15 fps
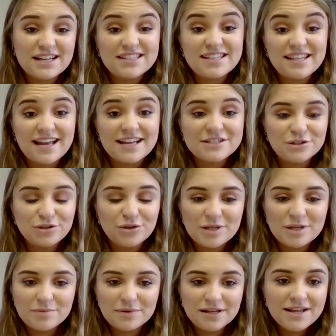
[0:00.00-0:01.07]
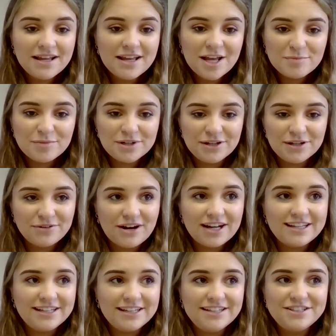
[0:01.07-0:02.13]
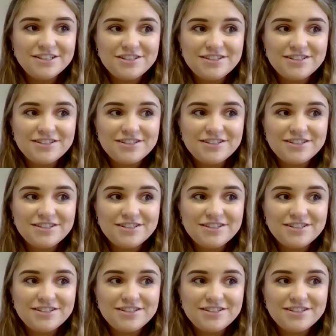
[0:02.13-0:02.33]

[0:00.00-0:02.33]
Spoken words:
as you get to know people. But you know, I